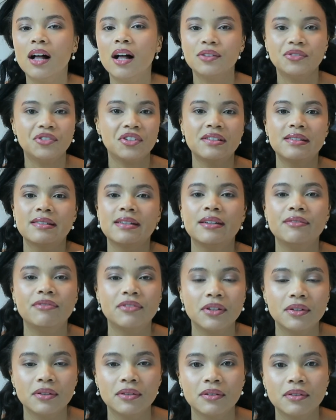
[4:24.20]
I'll just give
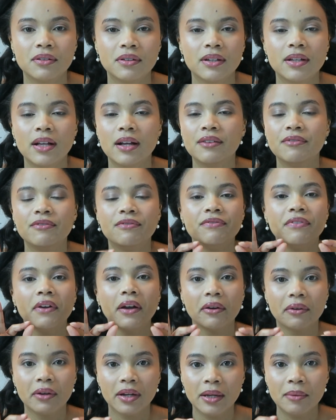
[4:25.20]
you a
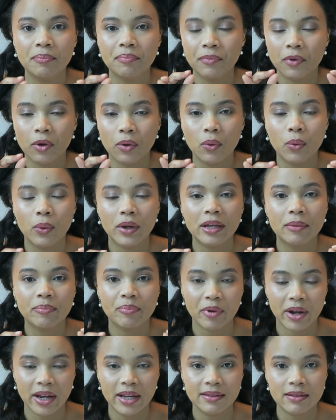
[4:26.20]
very quick
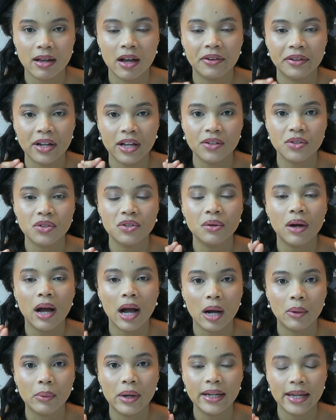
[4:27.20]
breakdown as to
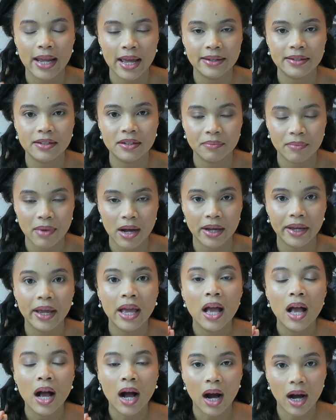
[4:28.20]
how I landed my
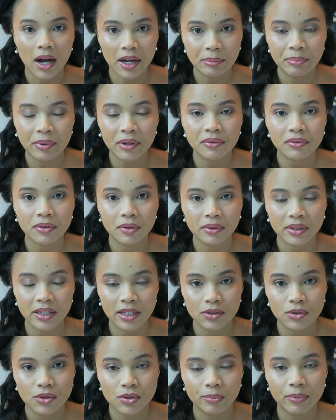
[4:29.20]
IP role
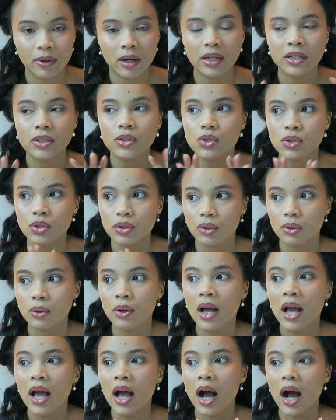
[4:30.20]
in Dubai. So
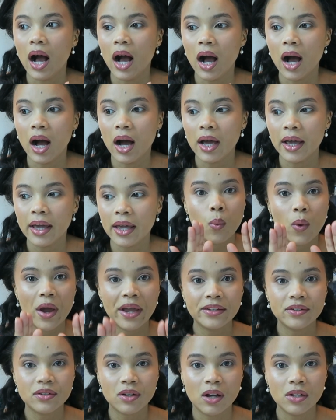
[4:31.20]
I
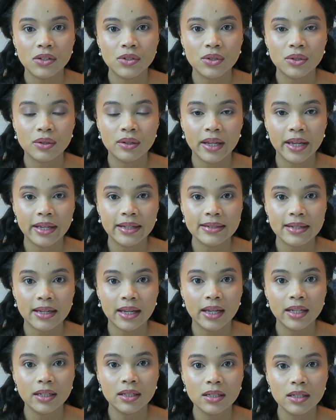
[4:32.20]
went onto
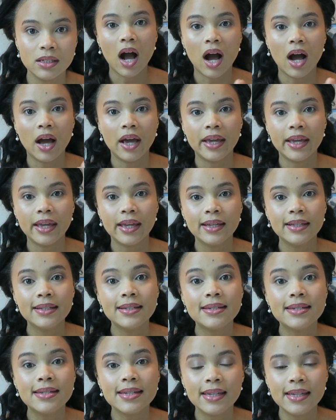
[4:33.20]
LinkedIn, I
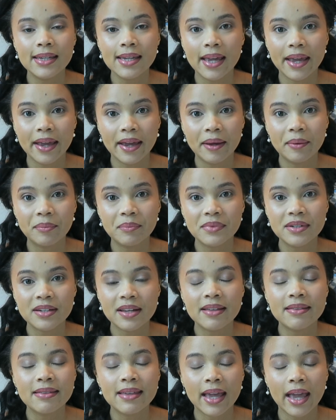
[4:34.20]

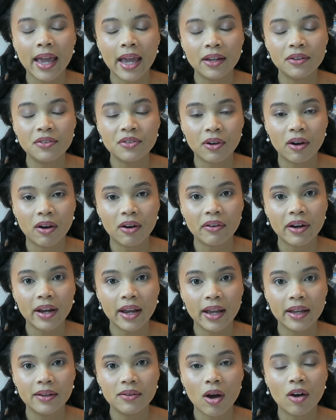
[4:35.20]
DM'd the HR
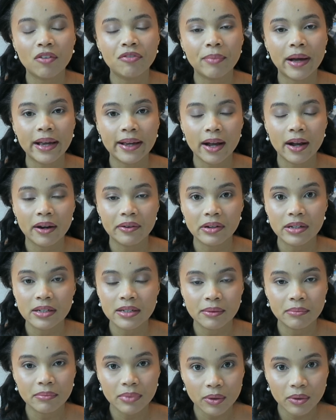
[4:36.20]
head of my current
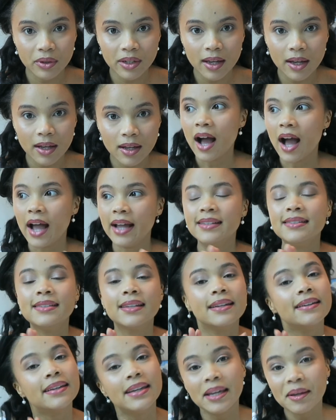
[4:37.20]
employer. I
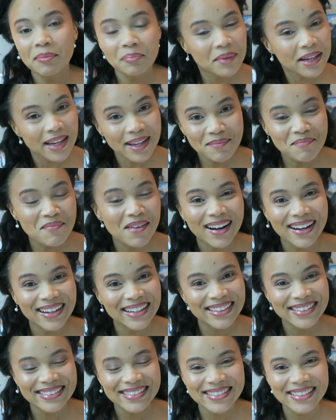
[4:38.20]
said, keep me in
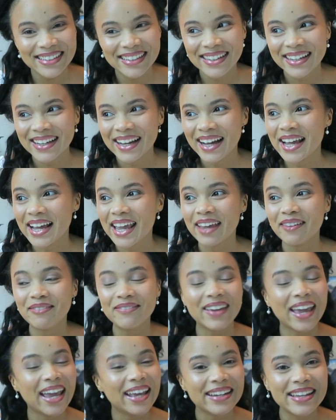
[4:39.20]
mind if
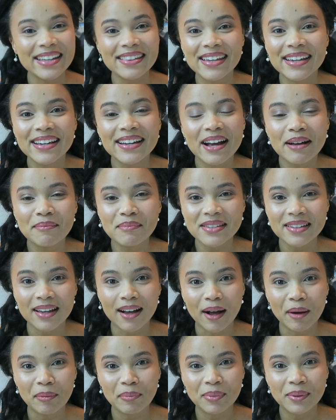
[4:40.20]
anything comes
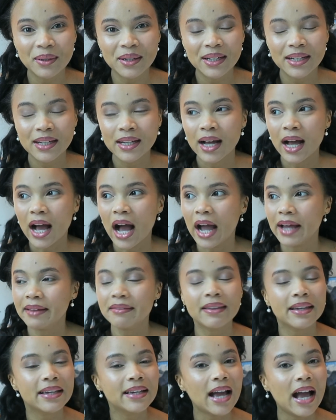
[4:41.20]
up. I
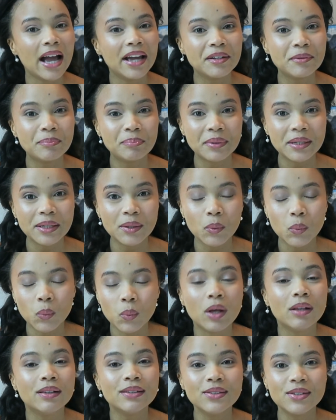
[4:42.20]
think I'd be
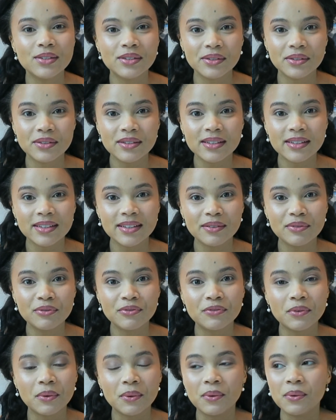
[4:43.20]
well suited
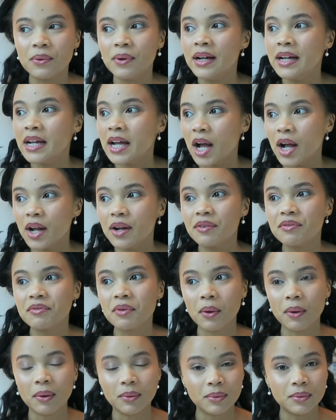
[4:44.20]
for a
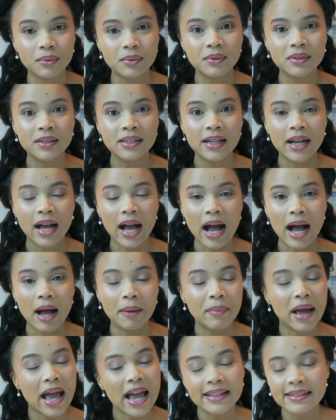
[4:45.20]
role
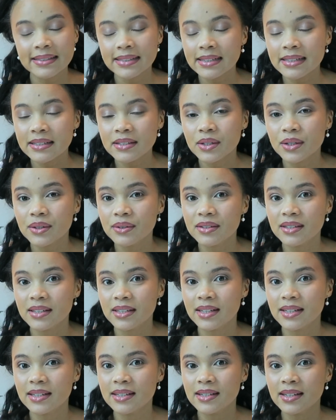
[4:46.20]
as an
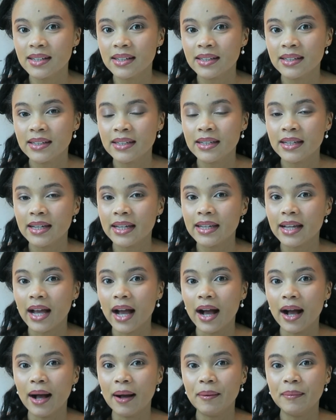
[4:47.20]
associate
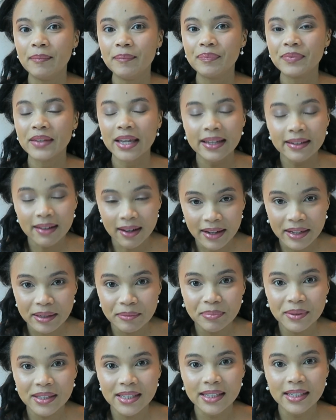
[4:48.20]
in
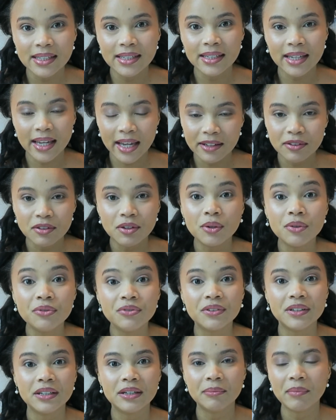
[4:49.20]
IP in your
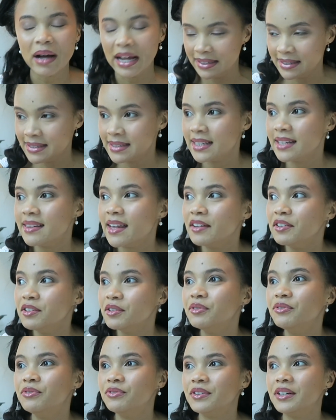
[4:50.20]
firm. I see that
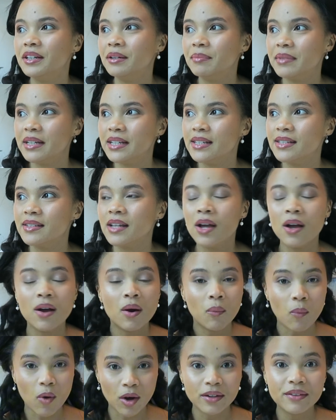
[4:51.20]
your firm is
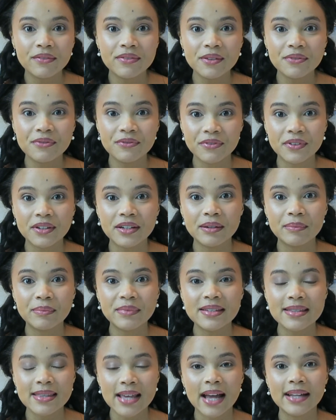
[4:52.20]
one of the
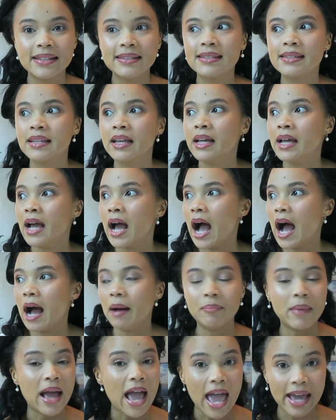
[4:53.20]
firms that's
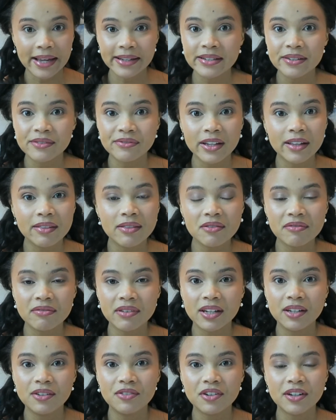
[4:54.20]
active in the
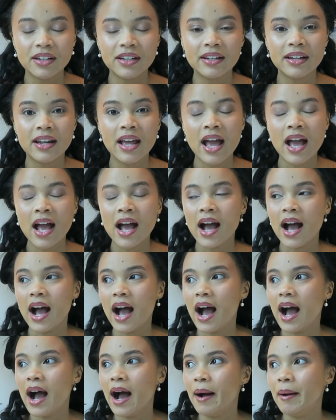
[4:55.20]
region,
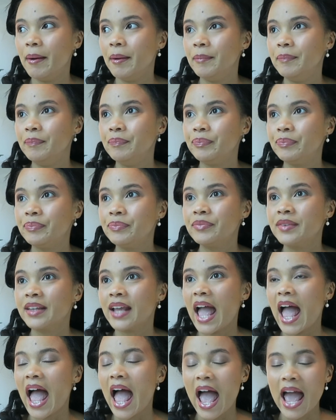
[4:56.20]
and
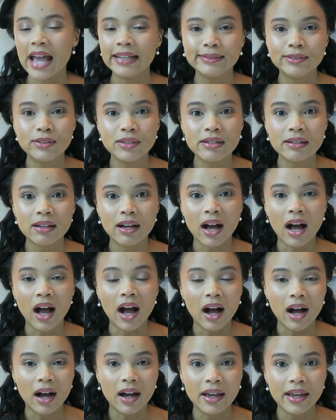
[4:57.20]

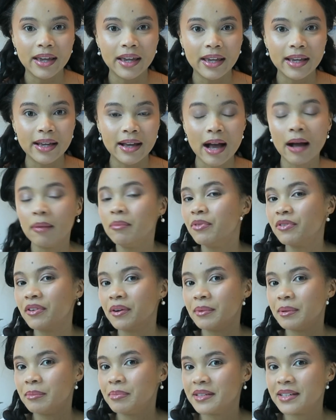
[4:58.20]
I come
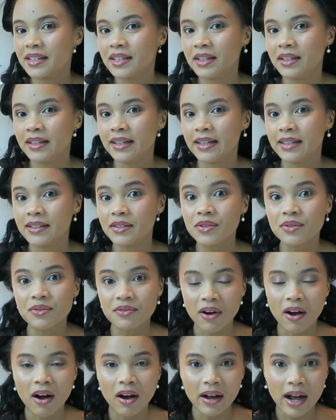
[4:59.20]
from a particular
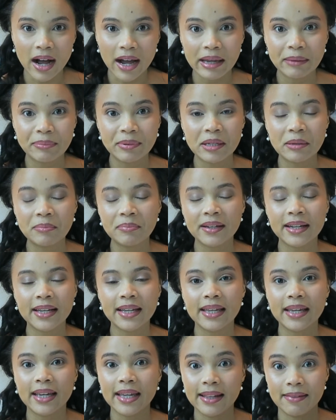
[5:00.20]
strong IP
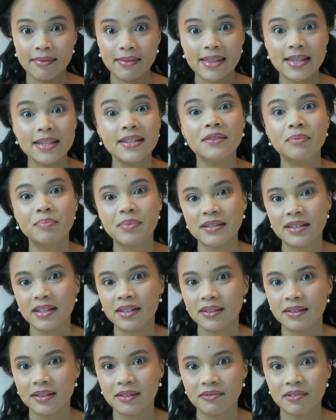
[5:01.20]
player in this
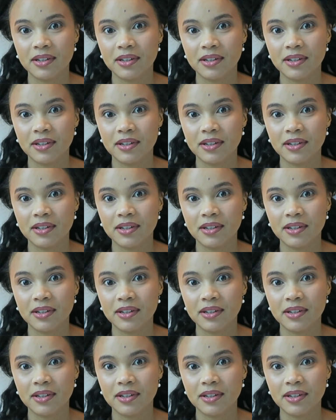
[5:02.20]
particular